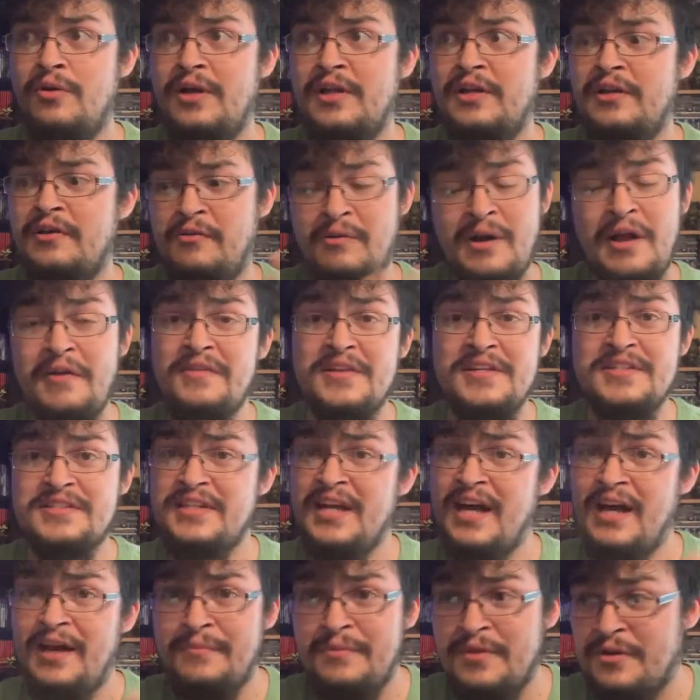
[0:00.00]
and around this
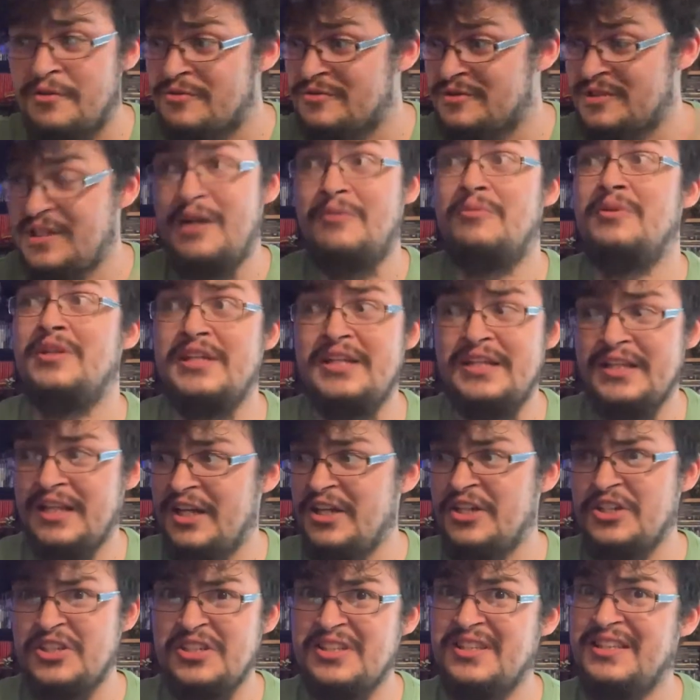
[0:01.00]
time, there was not really a
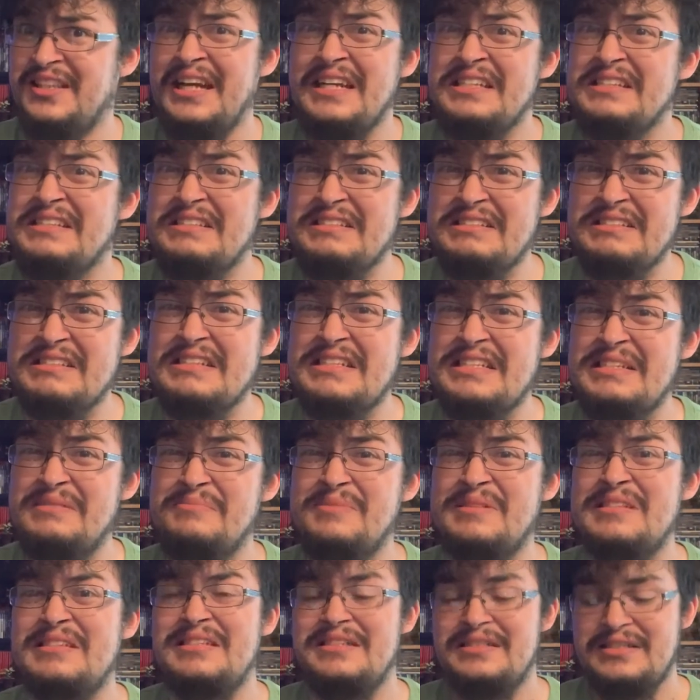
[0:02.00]
lot of good licensed
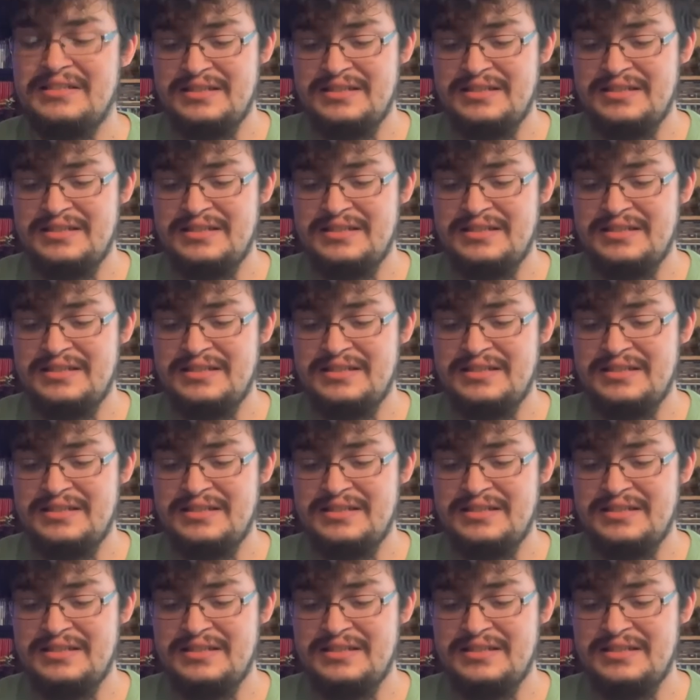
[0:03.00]
games,